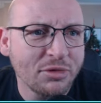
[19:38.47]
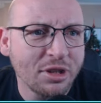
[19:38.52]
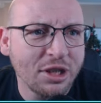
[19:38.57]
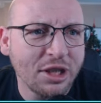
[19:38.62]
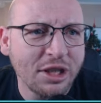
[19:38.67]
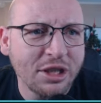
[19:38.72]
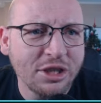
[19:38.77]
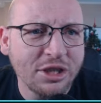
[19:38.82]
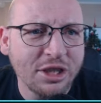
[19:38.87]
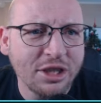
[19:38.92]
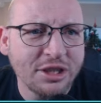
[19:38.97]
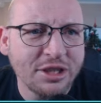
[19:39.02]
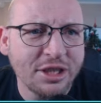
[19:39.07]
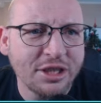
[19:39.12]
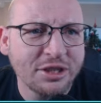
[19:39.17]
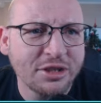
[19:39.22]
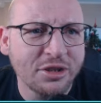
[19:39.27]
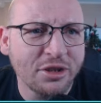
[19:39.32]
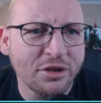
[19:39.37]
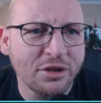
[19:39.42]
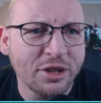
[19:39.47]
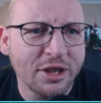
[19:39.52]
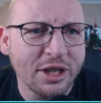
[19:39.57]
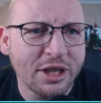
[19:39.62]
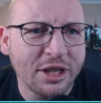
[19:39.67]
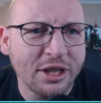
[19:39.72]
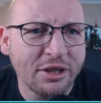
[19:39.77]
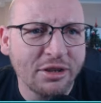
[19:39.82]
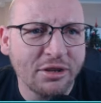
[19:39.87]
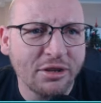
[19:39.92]
Clean sheets
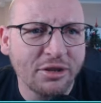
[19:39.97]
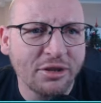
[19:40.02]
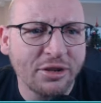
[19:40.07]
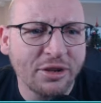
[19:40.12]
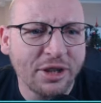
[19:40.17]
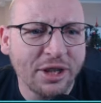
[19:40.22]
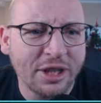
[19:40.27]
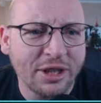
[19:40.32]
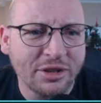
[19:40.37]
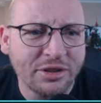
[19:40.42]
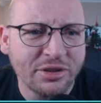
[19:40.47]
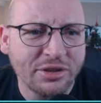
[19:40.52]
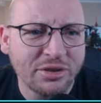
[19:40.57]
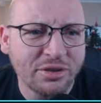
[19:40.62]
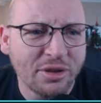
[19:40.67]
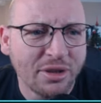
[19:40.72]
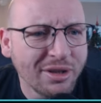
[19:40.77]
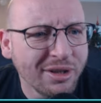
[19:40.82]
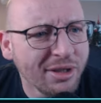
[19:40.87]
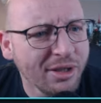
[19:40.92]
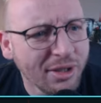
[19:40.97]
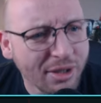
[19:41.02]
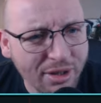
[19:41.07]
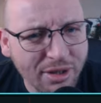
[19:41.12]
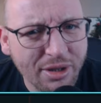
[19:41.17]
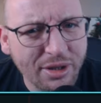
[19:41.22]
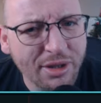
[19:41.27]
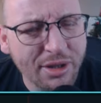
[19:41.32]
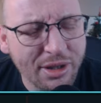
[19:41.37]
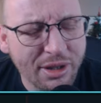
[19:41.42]
isn't on this.
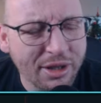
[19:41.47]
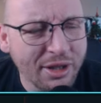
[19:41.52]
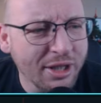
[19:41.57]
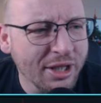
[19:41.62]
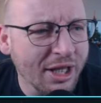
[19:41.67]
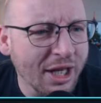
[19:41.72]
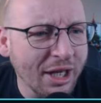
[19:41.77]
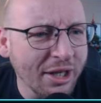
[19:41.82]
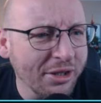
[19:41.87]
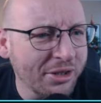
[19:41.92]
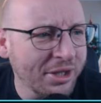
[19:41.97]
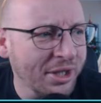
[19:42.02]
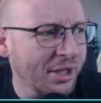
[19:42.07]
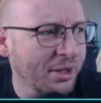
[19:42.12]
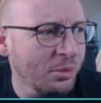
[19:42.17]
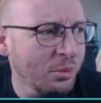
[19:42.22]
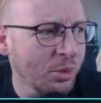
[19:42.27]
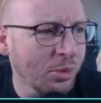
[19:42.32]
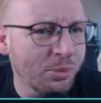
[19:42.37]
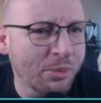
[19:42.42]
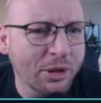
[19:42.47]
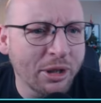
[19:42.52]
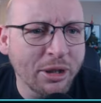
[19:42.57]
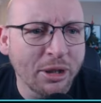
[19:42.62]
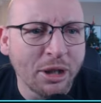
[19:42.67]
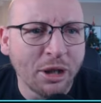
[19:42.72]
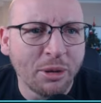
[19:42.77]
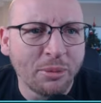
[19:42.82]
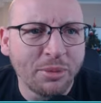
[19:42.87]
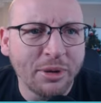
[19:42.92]
You kind of think it would be.
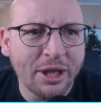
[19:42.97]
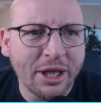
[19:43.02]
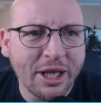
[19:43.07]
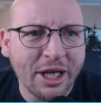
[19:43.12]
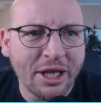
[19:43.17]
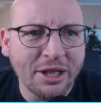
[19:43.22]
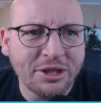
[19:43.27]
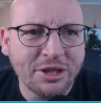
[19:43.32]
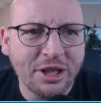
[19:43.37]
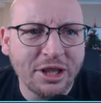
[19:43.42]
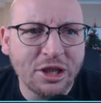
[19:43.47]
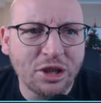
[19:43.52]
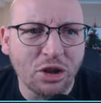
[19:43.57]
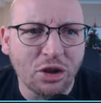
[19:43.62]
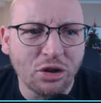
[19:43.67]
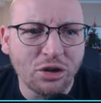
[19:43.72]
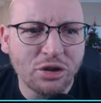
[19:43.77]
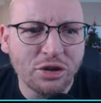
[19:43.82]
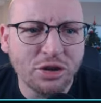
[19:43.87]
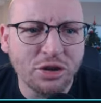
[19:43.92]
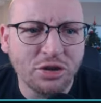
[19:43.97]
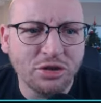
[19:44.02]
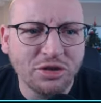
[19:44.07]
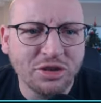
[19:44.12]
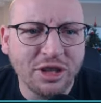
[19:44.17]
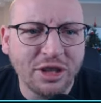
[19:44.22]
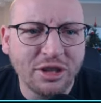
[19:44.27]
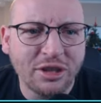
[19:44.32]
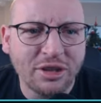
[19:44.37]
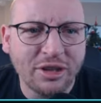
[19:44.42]
But you can see corners
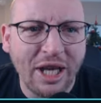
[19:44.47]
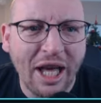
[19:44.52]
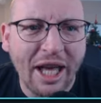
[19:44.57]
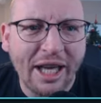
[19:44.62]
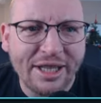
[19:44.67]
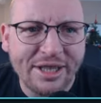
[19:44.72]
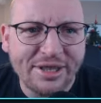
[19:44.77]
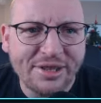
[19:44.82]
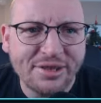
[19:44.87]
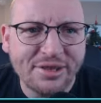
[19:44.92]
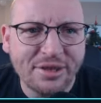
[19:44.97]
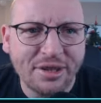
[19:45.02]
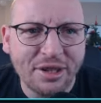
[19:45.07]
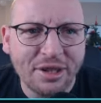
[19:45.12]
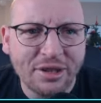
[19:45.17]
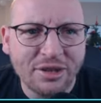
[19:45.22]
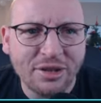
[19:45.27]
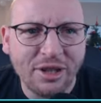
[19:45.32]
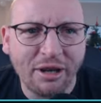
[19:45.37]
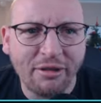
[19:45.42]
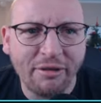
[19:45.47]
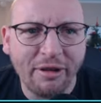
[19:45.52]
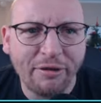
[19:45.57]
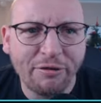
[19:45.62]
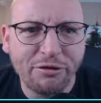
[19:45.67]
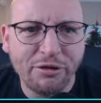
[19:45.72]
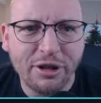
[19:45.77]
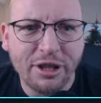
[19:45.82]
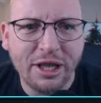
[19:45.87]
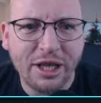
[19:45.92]
conceded 8. Direct
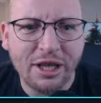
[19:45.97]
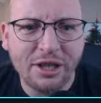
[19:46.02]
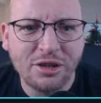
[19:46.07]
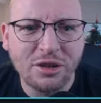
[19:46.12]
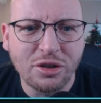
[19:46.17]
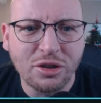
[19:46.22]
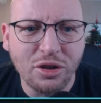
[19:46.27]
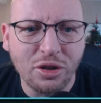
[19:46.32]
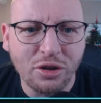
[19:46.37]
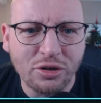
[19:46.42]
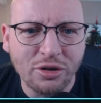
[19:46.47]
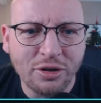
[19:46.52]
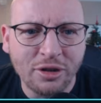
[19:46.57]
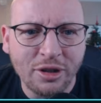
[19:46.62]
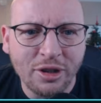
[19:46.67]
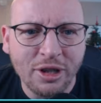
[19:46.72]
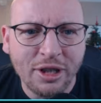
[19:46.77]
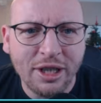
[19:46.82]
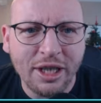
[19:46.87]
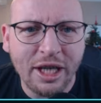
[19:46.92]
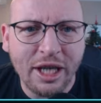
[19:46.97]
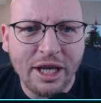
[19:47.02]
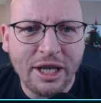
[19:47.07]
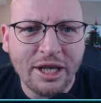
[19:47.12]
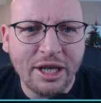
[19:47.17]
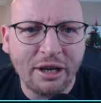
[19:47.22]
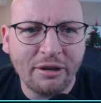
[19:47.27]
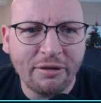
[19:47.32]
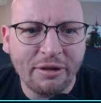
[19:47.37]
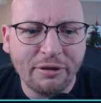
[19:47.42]
free kicks, none.
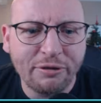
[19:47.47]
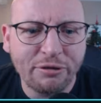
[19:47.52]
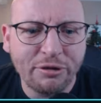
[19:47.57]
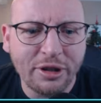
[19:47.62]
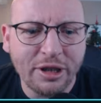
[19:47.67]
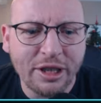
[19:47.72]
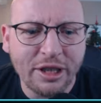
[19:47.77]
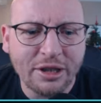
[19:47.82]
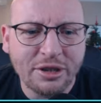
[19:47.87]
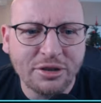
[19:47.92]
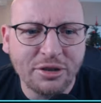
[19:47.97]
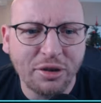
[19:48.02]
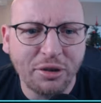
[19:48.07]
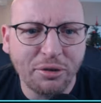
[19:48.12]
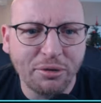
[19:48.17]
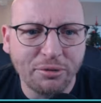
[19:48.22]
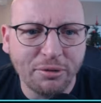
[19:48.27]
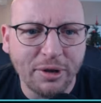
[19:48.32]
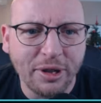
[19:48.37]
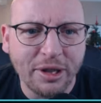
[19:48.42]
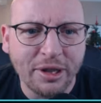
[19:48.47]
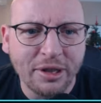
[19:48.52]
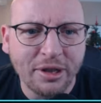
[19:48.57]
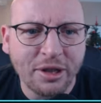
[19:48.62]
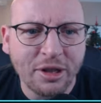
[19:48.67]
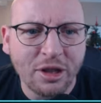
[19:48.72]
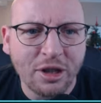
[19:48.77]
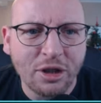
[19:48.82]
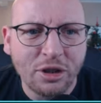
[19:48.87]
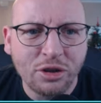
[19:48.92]
Indirect free kicks, 3.
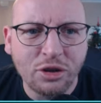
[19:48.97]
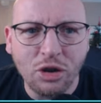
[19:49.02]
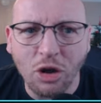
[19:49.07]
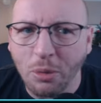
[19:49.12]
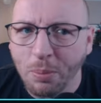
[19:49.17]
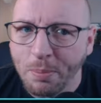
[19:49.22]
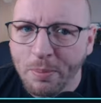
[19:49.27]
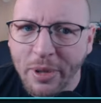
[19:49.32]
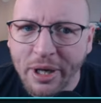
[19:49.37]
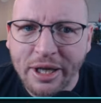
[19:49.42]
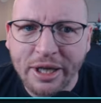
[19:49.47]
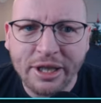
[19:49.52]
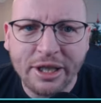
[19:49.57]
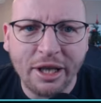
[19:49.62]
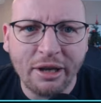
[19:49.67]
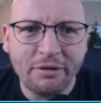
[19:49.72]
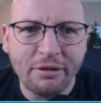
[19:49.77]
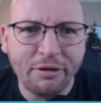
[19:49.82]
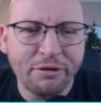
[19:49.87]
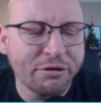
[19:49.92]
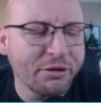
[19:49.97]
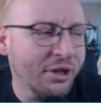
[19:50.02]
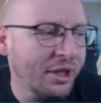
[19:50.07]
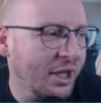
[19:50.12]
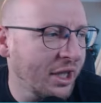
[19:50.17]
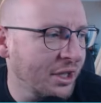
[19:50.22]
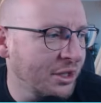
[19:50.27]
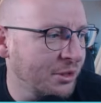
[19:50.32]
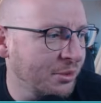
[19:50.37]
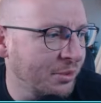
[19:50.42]
Not many direct free
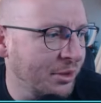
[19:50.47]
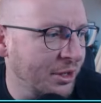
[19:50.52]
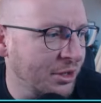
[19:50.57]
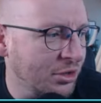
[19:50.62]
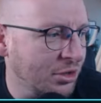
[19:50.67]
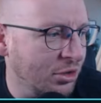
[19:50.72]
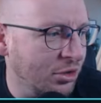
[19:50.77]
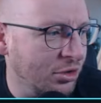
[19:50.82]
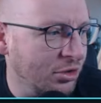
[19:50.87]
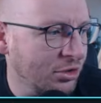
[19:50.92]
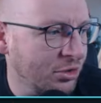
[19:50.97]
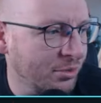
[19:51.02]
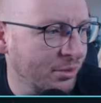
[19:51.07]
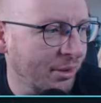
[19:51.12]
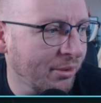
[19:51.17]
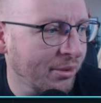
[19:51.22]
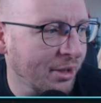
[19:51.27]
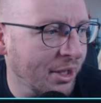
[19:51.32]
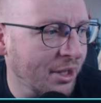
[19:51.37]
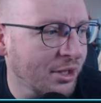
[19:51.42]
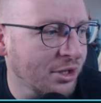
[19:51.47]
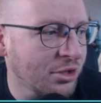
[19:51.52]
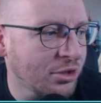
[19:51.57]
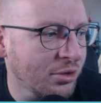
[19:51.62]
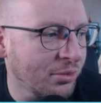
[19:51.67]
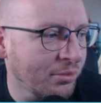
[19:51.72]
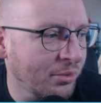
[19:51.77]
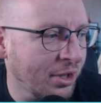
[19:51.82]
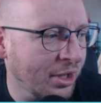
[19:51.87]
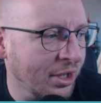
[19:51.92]
kicks have been scored, so maybe that is
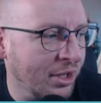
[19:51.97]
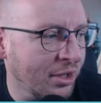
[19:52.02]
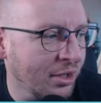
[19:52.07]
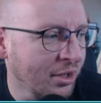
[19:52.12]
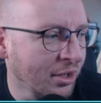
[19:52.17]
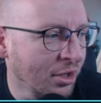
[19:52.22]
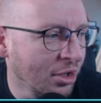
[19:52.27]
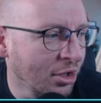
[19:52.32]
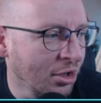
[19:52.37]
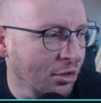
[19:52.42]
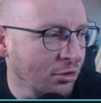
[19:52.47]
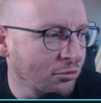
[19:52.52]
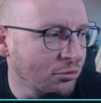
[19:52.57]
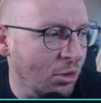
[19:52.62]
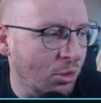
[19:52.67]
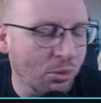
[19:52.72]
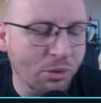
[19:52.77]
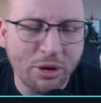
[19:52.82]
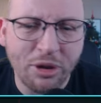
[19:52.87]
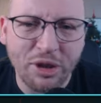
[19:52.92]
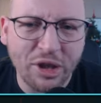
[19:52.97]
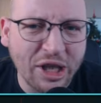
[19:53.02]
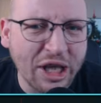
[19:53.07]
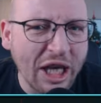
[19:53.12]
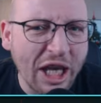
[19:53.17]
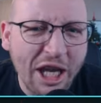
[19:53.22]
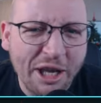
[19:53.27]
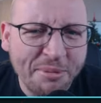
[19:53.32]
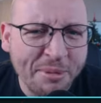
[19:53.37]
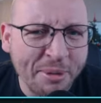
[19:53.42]
something wrong with the
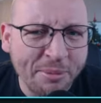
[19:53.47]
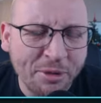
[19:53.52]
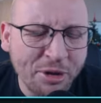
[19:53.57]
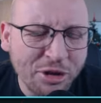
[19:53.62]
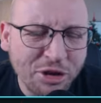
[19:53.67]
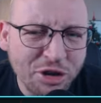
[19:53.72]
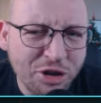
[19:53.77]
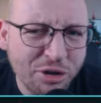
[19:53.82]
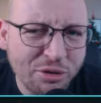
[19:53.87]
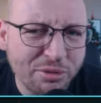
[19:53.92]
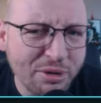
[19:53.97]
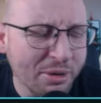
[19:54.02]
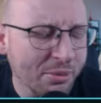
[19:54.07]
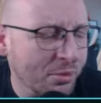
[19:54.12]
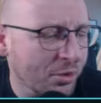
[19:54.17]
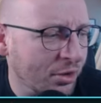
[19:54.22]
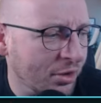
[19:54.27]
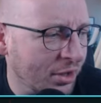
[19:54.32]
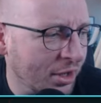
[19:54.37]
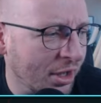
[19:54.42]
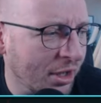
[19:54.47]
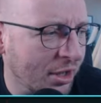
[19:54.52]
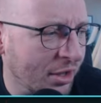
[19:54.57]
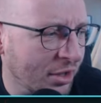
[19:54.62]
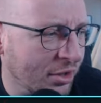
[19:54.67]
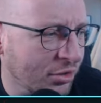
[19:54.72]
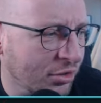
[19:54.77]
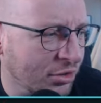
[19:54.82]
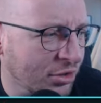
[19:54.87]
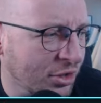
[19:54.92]
game. I'm not sure, but
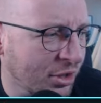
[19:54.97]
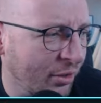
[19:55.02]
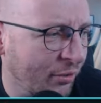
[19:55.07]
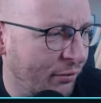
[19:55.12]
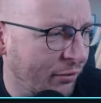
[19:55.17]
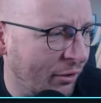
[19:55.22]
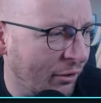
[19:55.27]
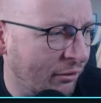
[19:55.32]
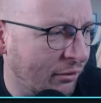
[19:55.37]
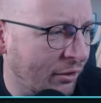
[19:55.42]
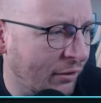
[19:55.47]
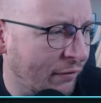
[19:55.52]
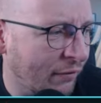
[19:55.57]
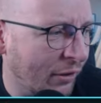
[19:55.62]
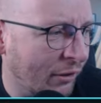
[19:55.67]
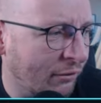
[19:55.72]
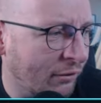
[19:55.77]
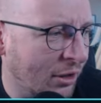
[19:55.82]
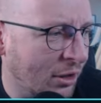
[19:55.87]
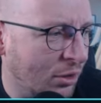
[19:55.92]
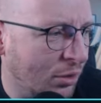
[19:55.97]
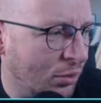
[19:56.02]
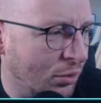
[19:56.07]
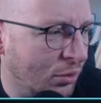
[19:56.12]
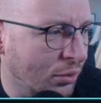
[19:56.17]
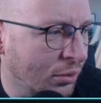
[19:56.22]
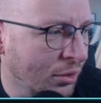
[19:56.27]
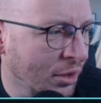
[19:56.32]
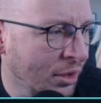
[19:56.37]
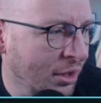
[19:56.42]
it does seem very, very
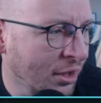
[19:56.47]
low.